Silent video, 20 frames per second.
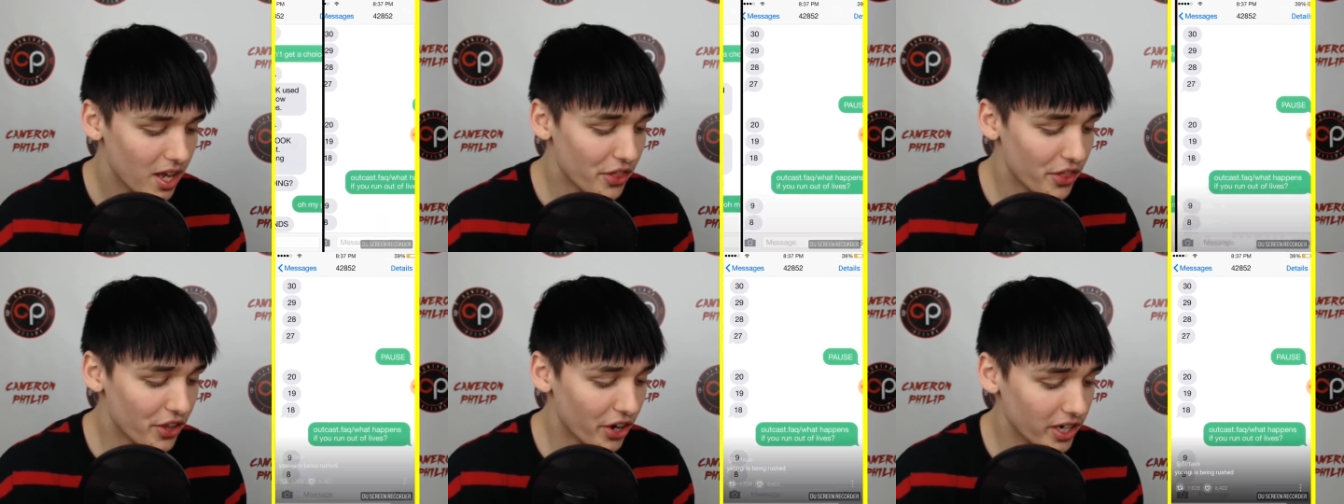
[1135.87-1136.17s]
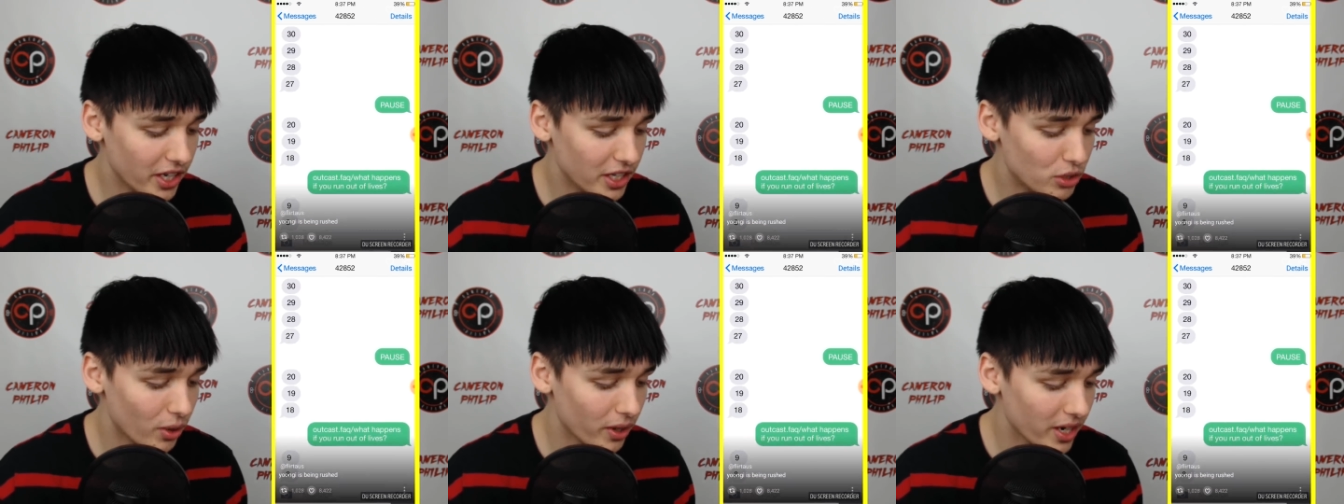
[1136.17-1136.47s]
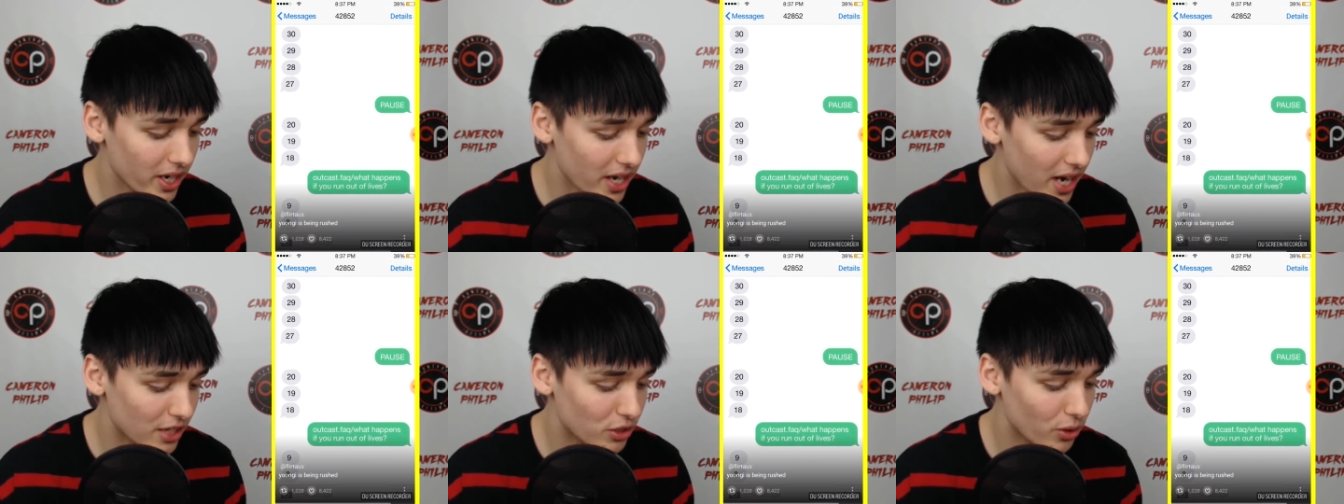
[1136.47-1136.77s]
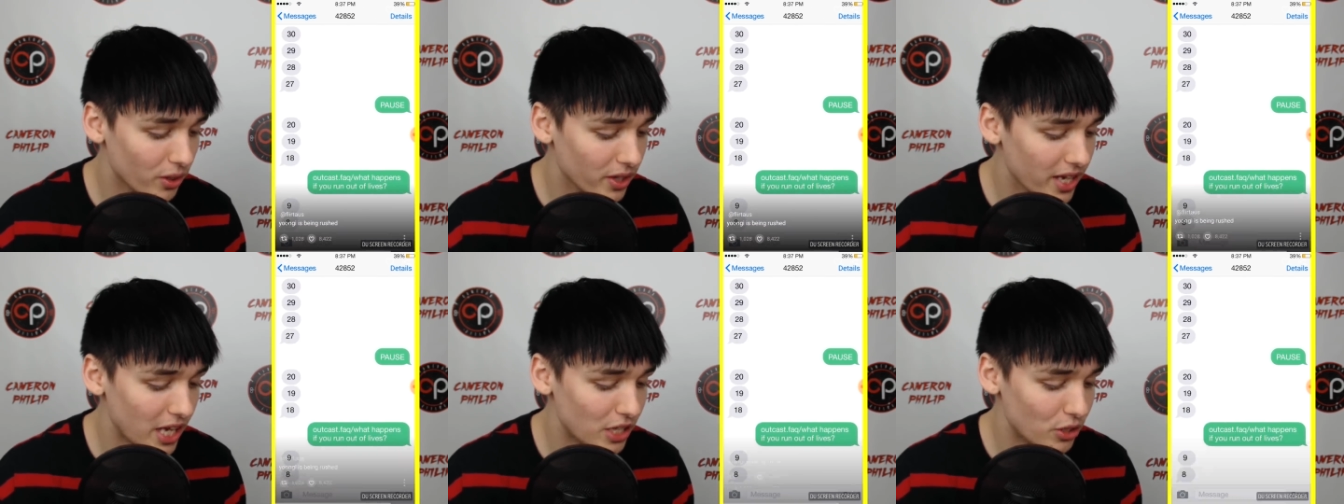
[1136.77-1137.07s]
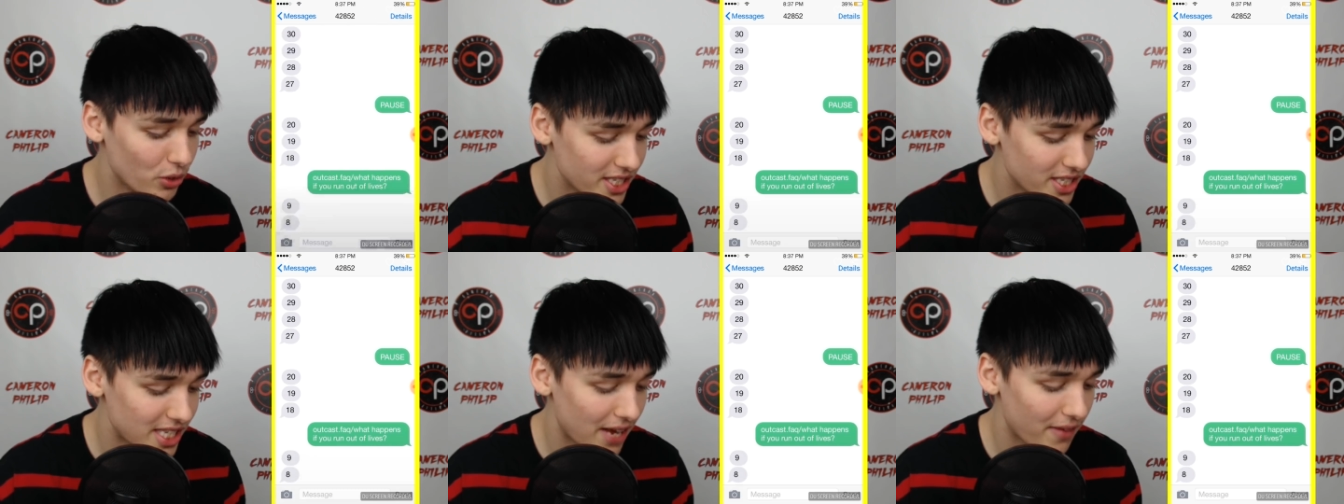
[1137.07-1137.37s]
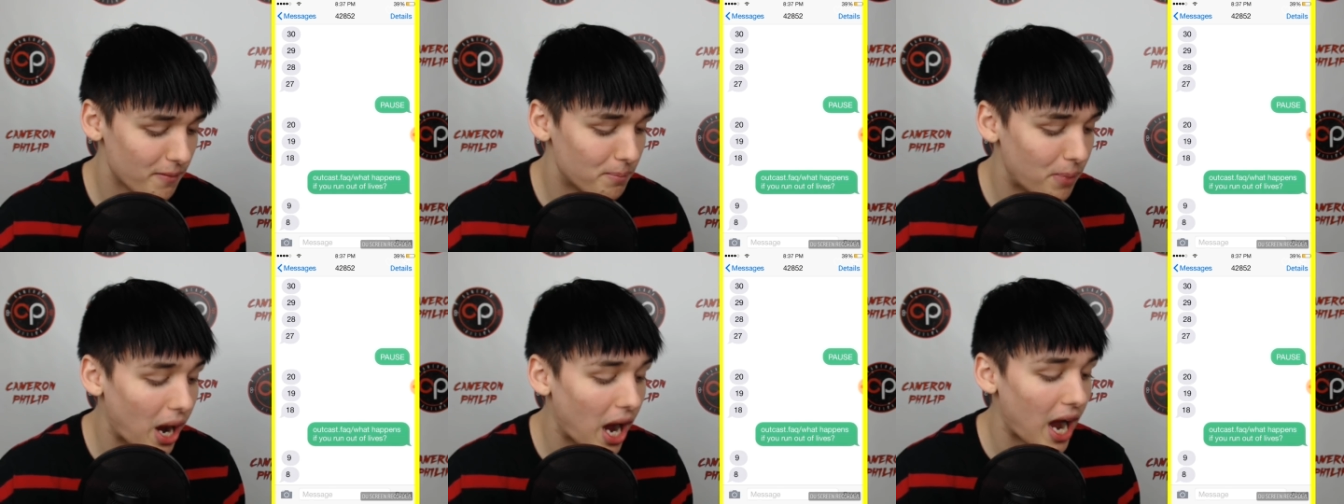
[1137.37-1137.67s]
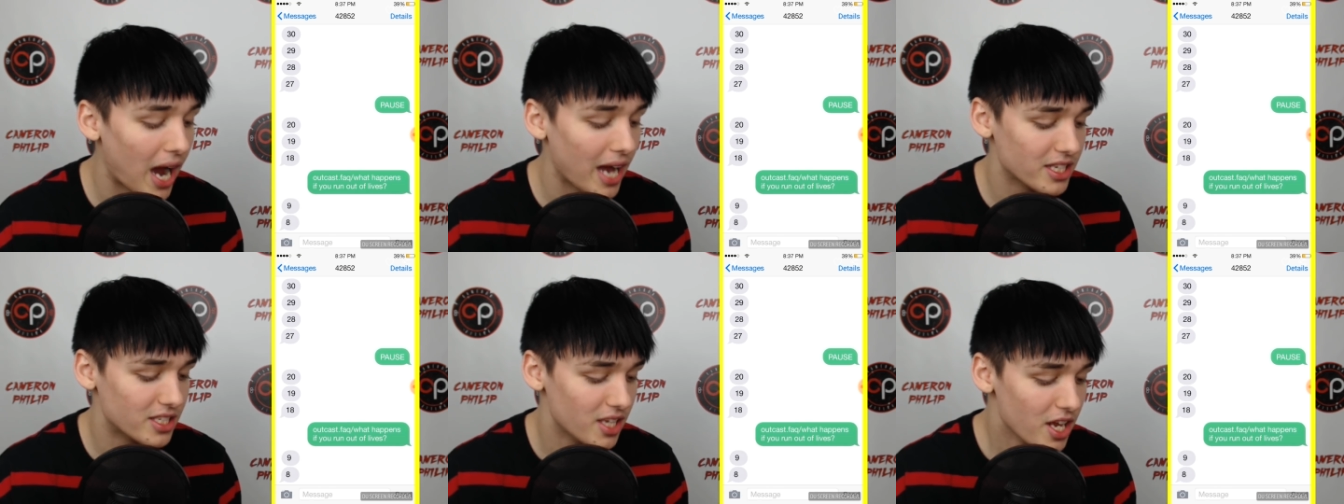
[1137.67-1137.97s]
30, 29, 28, 27.
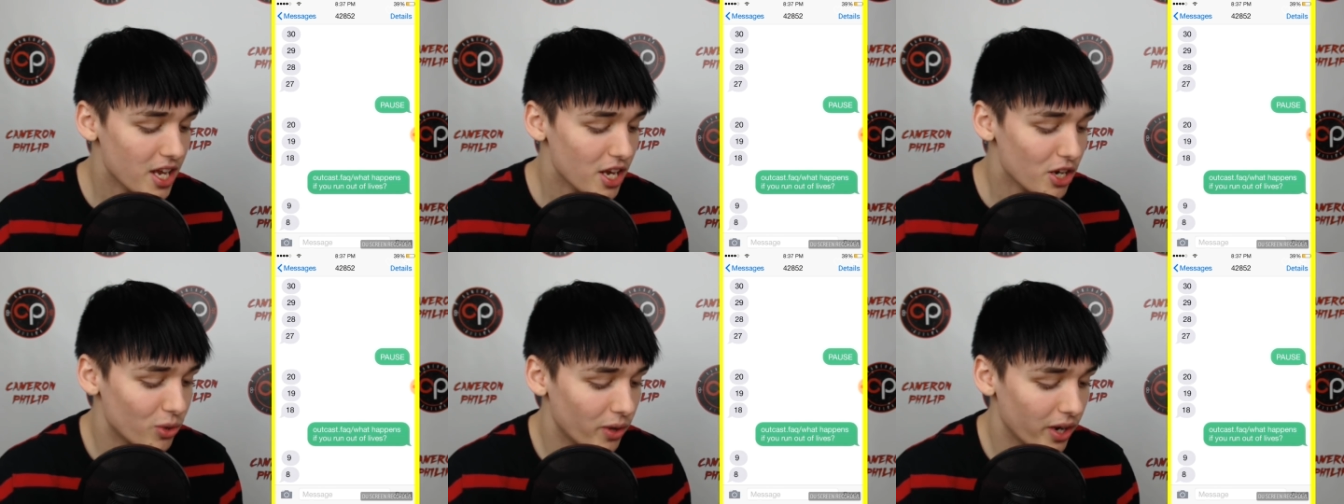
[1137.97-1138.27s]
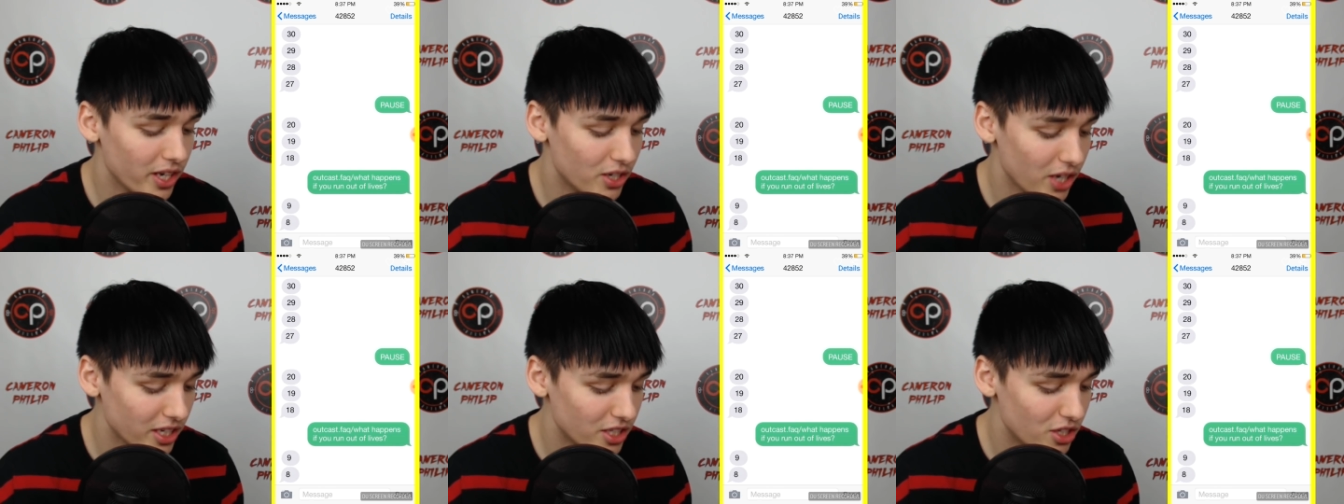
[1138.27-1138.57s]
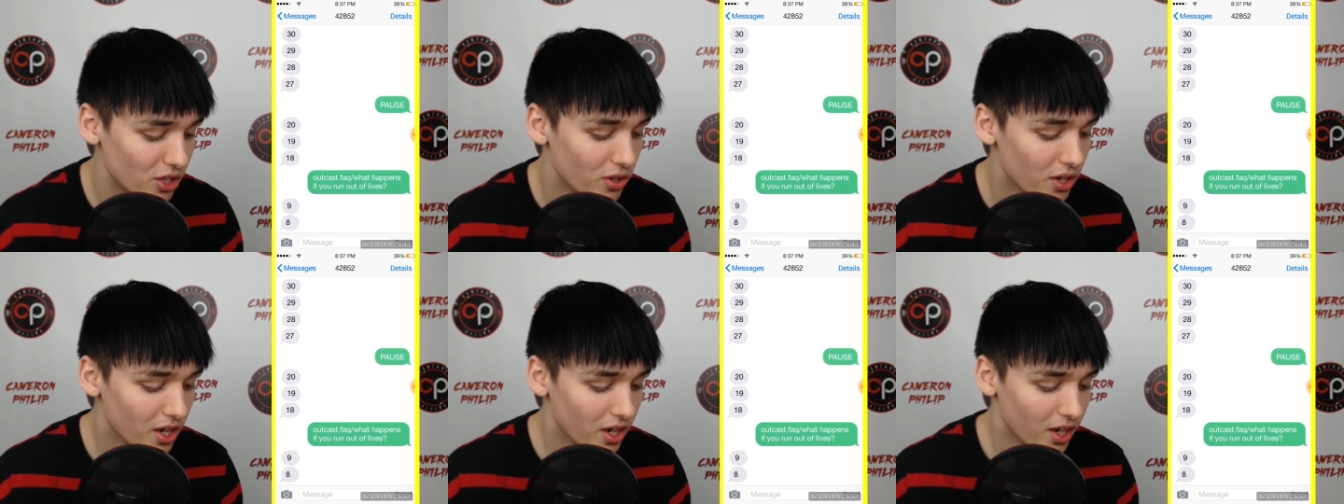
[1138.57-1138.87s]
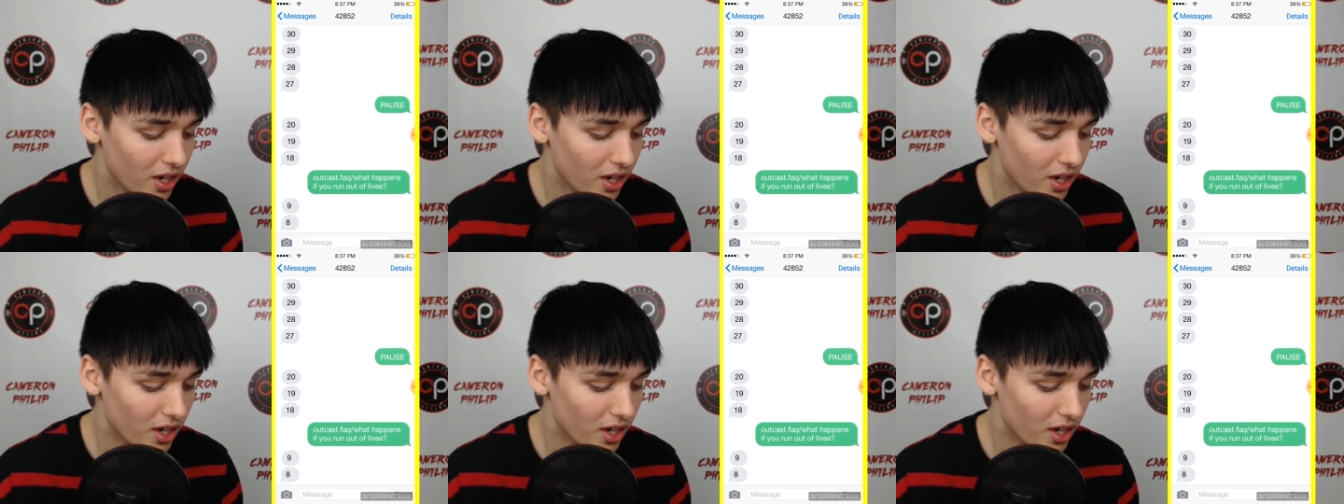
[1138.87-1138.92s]
Pause. 20, 19.